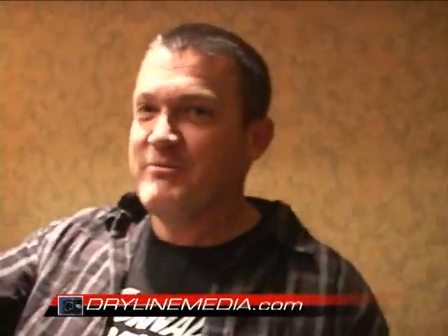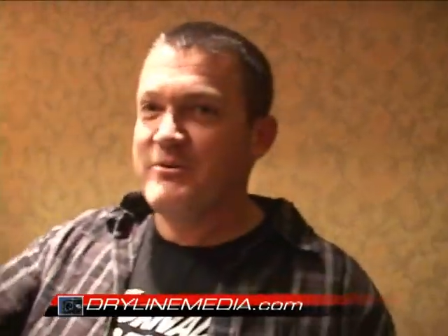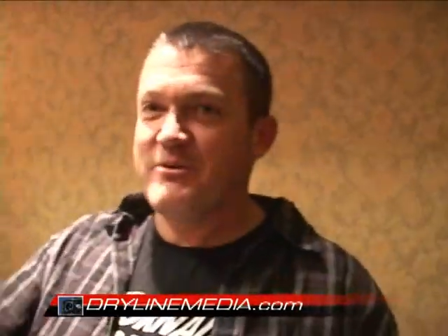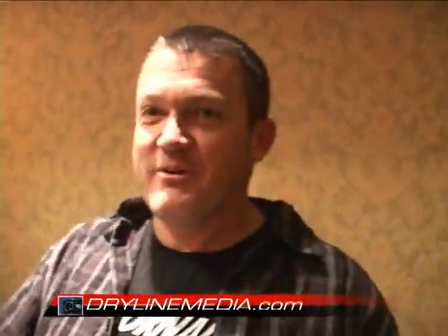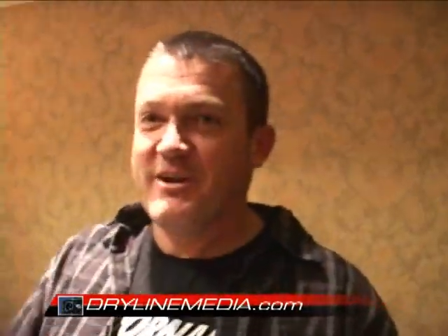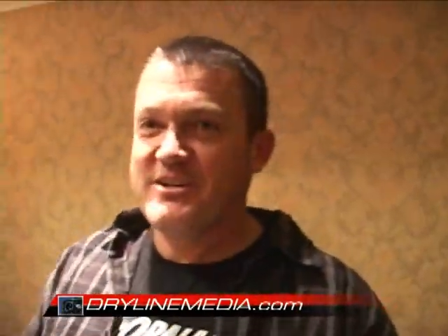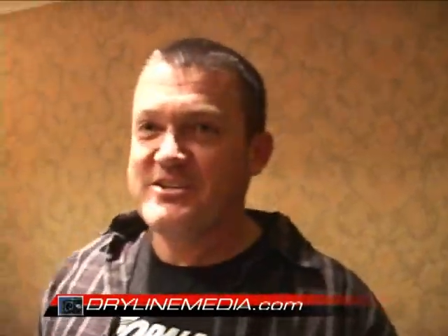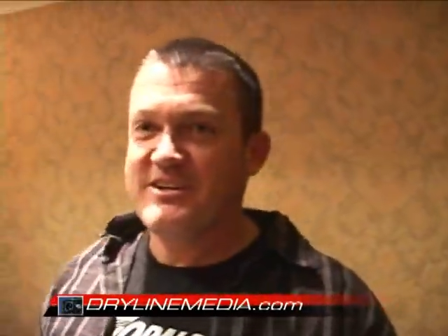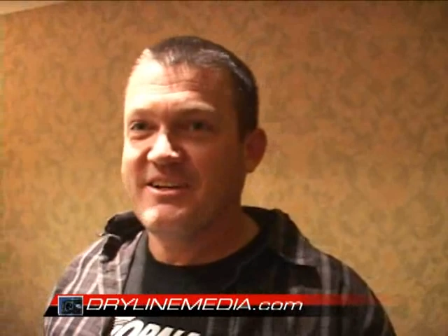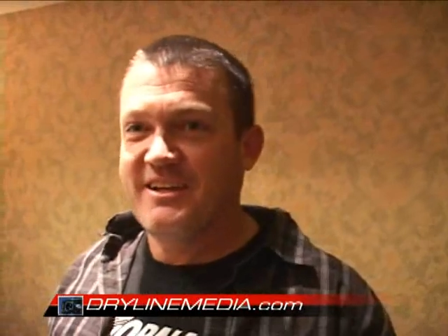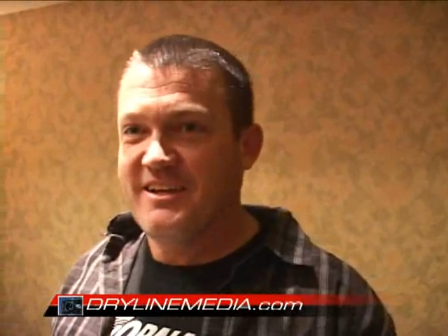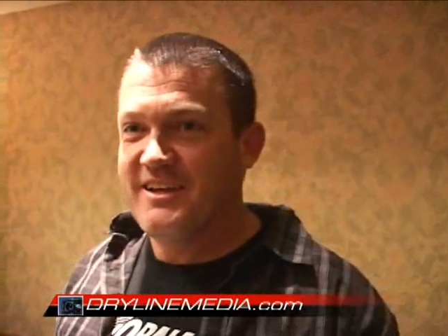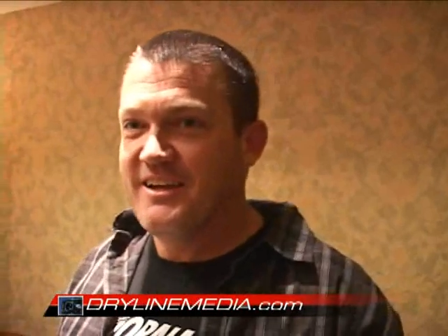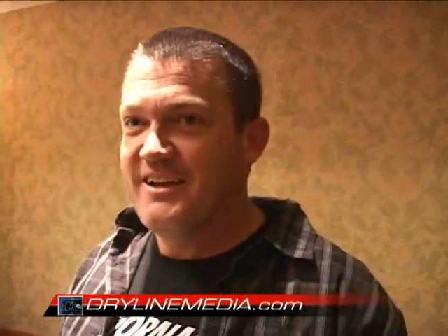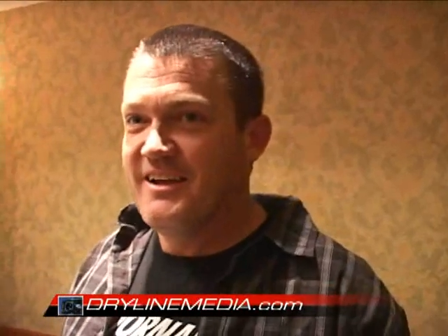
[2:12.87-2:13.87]
different direction,
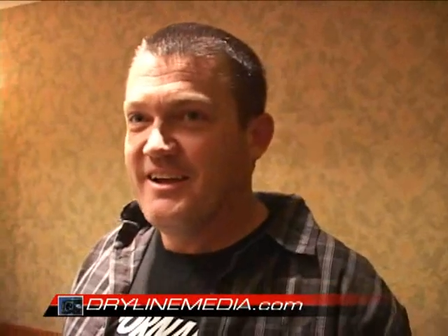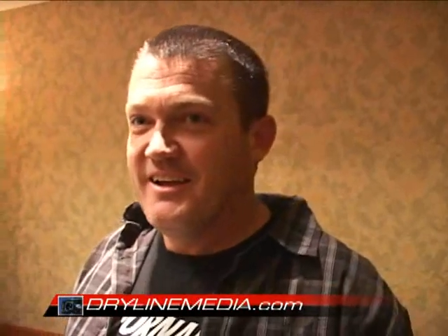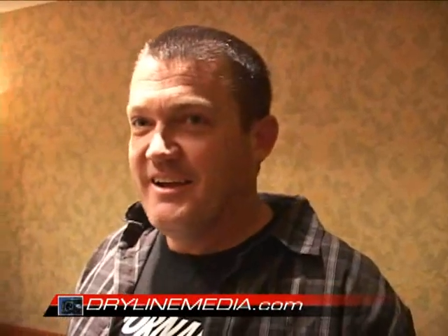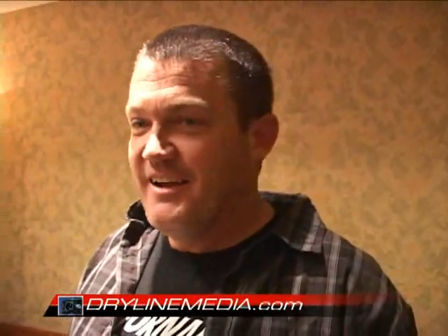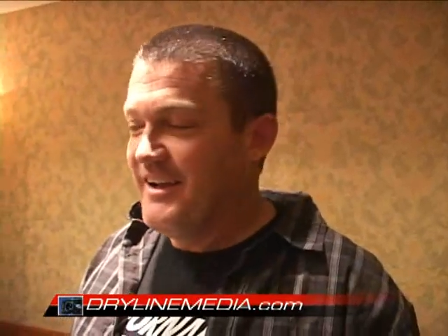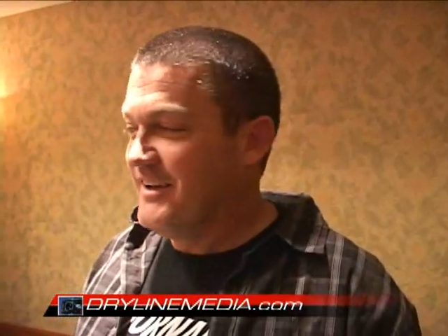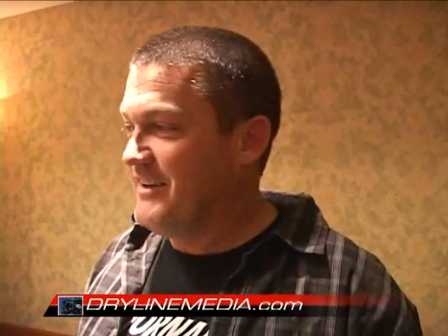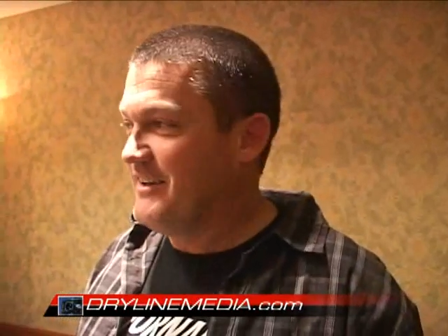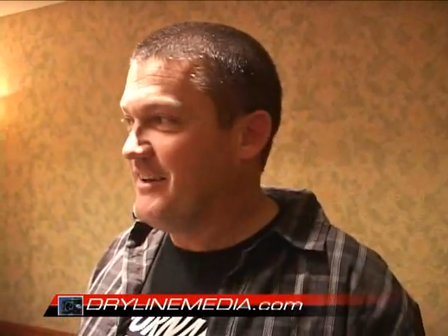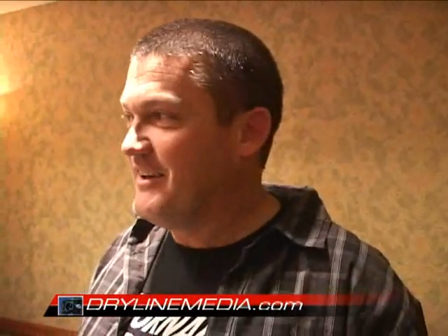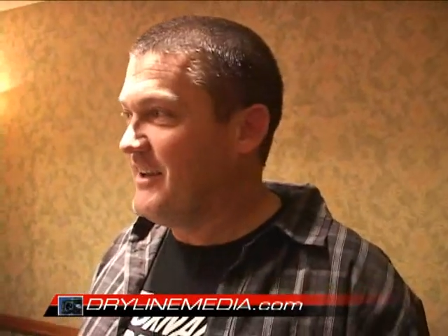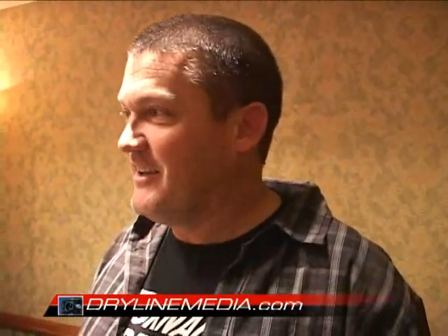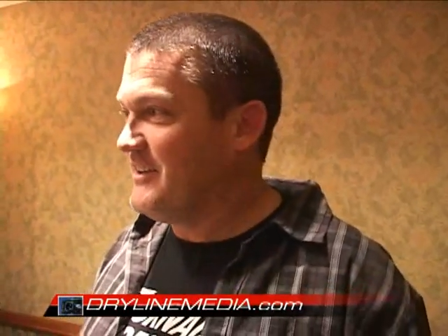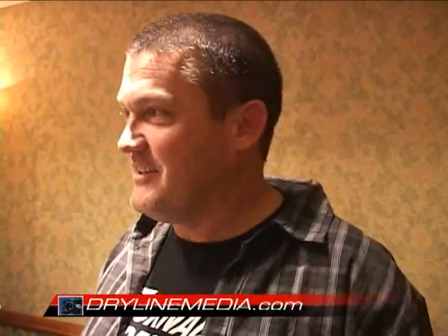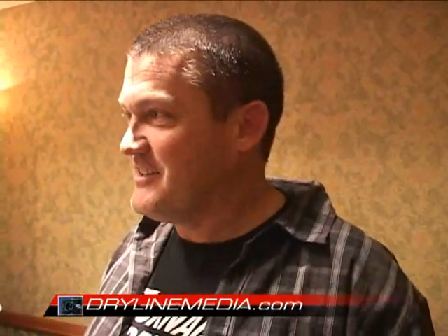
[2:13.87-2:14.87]

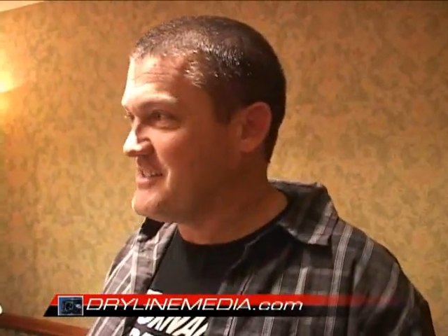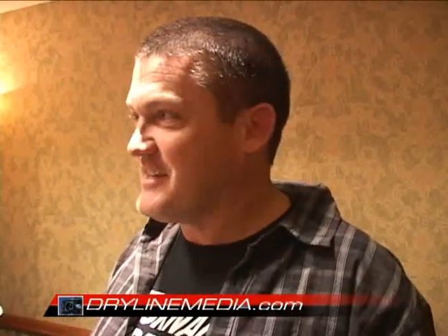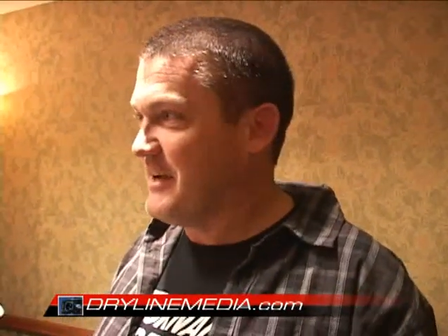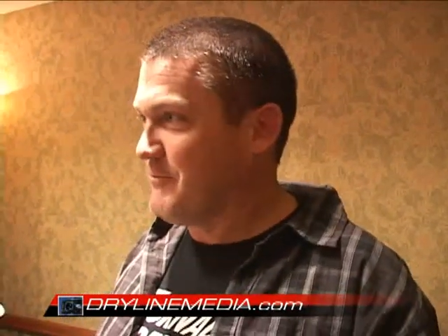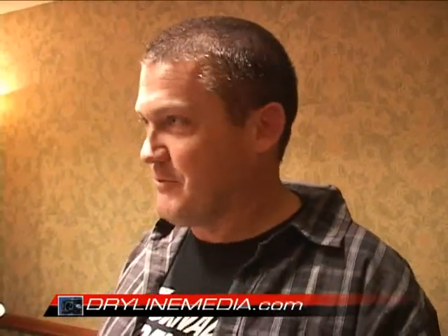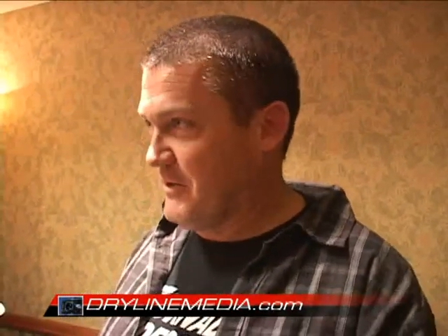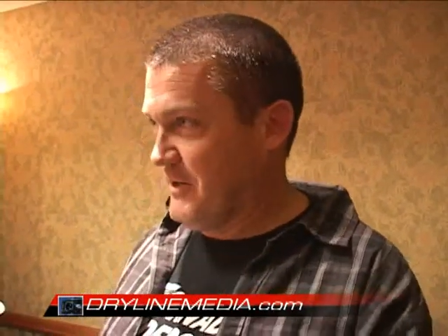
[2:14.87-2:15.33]
and you just have